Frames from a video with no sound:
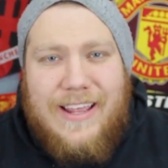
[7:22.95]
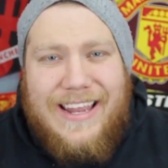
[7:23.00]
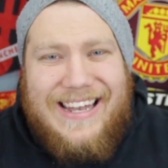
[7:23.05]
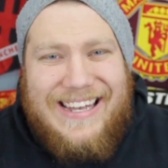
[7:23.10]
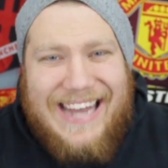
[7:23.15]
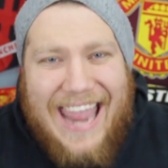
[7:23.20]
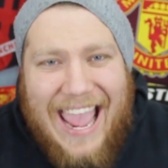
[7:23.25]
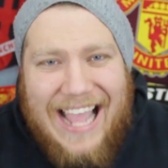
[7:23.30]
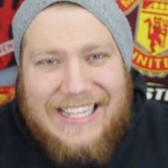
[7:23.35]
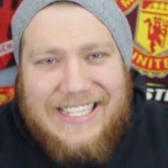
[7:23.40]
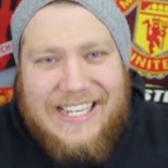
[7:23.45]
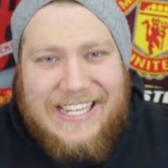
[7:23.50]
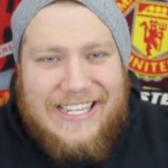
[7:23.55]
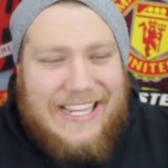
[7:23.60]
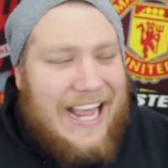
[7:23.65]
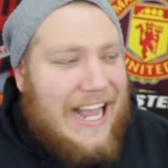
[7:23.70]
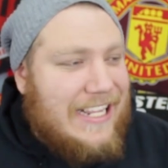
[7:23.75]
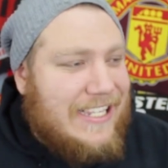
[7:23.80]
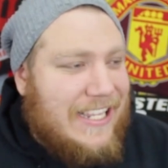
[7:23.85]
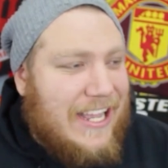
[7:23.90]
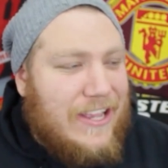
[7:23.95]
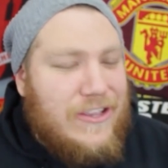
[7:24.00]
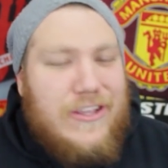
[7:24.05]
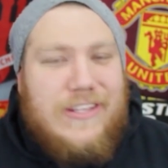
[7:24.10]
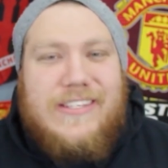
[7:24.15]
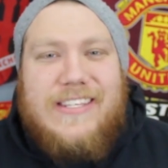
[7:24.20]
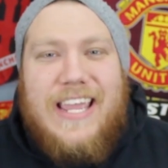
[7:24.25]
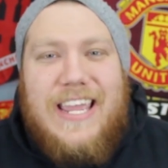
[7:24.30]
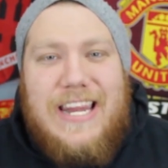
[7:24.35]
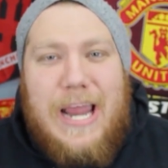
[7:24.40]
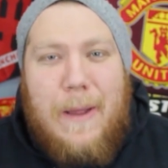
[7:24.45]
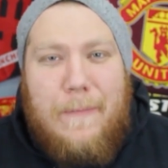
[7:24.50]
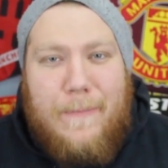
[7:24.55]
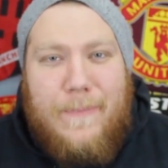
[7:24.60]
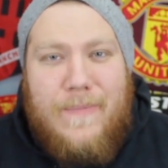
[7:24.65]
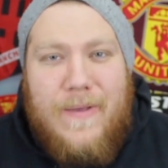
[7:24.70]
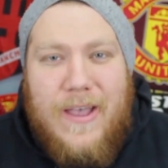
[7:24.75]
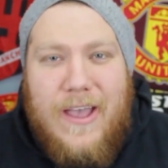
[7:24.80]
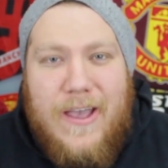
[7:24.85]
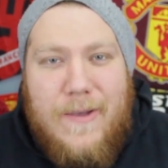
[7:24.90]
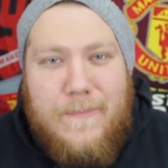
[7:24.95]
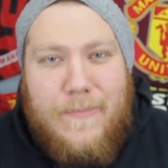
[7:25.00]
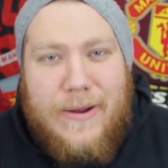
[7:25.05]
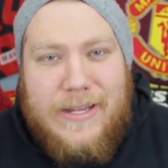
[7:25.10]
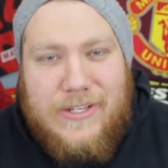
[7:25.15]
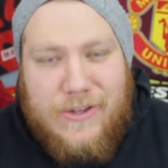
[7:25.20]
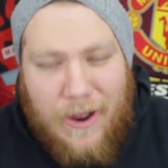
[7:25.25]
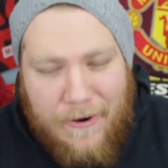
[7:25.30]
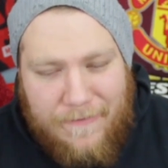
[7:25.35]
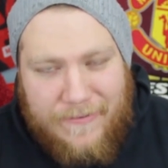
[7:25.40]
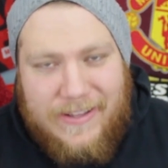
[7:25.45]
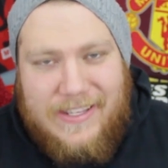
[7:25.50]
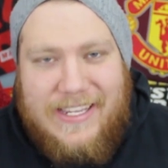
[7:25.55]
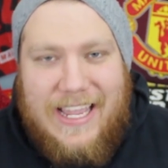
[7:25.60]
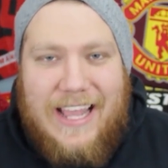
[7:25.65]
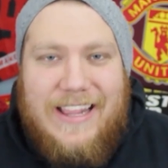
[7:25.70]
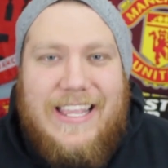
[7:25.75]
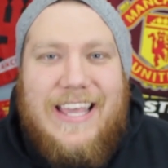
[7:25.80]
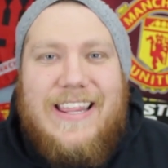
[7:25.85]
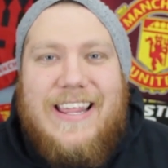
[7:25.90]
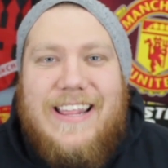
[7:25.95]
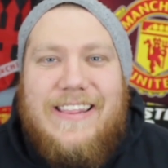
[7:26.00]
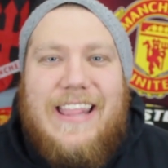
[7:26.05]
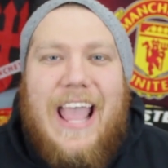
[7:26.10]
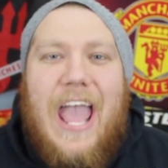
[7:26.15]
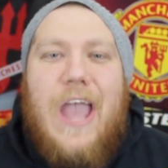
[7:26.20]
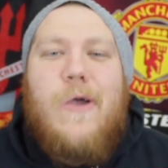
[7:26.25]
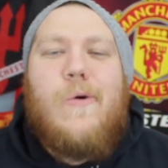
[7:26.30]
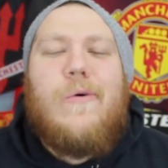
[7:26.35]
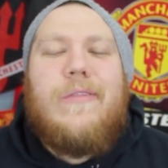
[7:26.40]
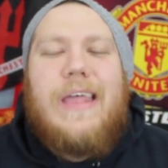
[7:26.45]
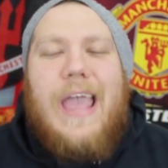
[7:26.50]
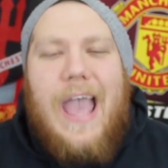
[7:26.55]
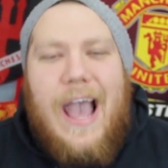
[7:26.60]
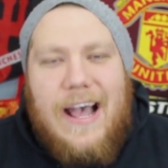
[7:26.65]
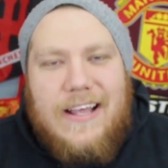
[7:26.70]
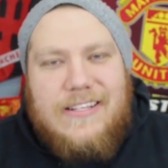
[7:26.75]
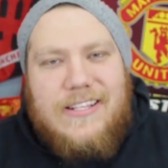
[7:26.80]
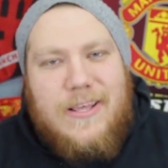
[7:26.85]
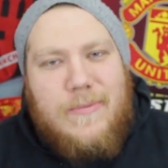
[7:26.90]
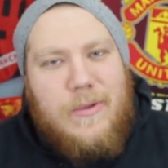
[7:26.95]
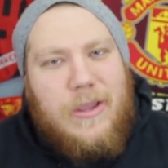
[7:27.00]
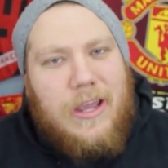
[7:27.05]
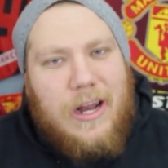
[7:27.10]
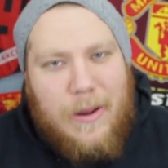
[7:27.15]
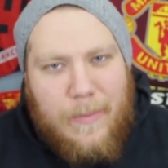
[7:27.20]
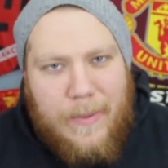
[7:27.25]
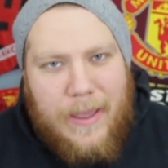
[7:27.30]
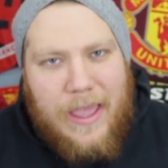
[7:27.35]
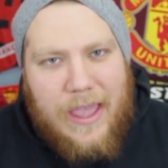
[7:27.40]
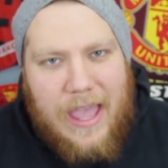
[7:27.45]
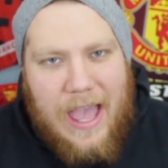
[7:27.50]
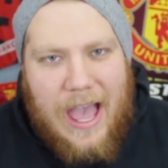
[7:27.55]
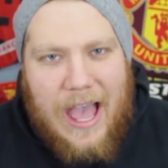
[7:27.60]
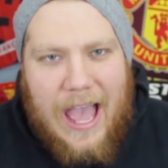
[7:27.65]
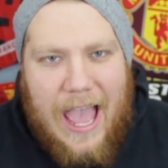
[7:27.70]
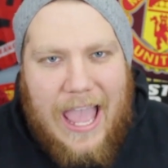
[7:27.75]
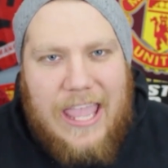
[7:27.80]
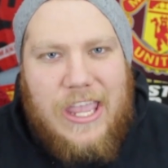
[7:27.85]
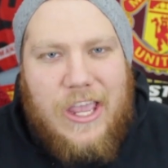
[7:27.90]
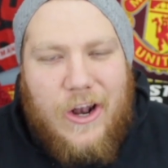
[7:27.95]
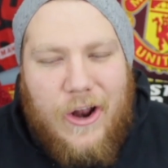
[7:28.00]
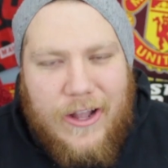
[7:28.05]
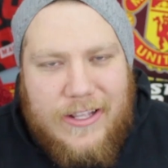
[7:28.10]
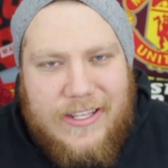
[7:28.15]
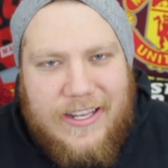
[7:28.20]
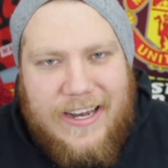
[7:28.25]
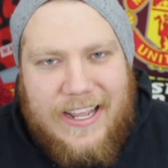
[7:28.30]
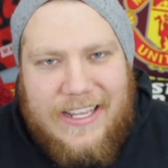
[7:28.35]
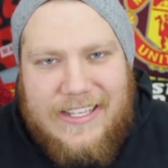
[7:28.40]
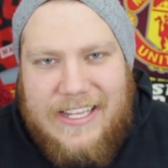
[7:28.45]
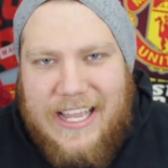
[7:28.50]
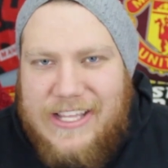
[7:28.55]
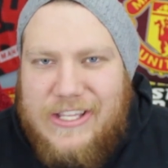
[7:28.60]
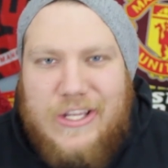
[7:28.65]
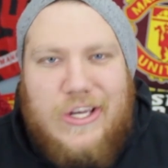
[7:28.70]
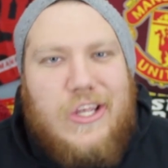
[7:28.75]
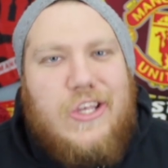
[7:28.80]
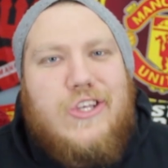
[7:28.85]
Dare to Zlatan. You've seen that press conference he had the other day when they asked him, you're going to be at United next season.